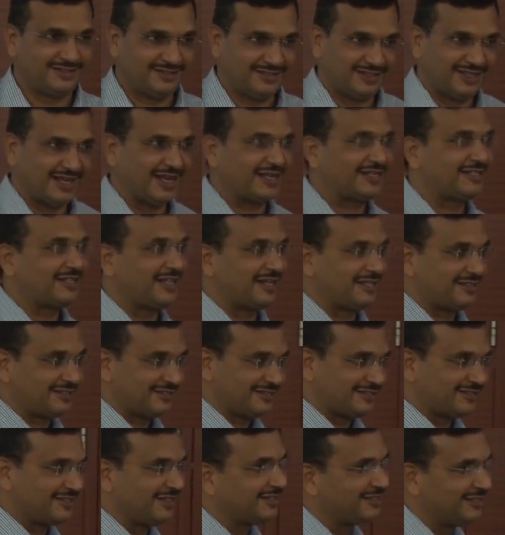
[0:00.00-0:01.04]
At that
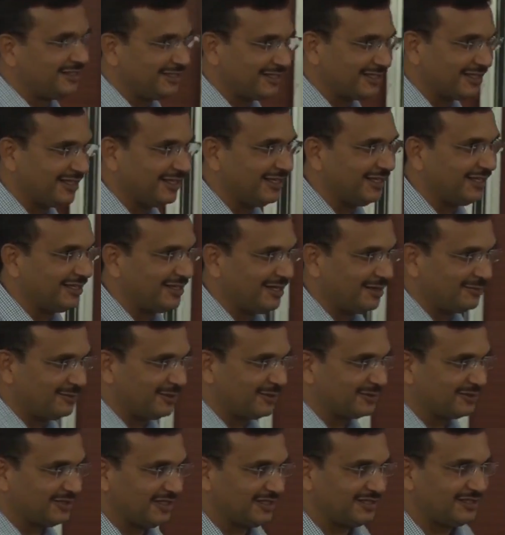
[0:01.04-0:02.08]
stage, he cleared
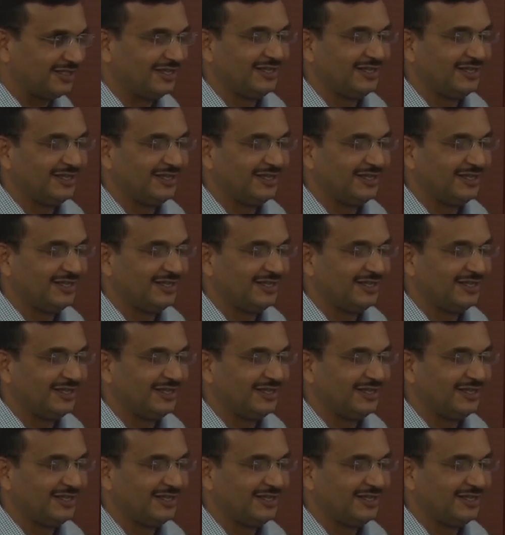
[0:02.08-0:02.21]
about that.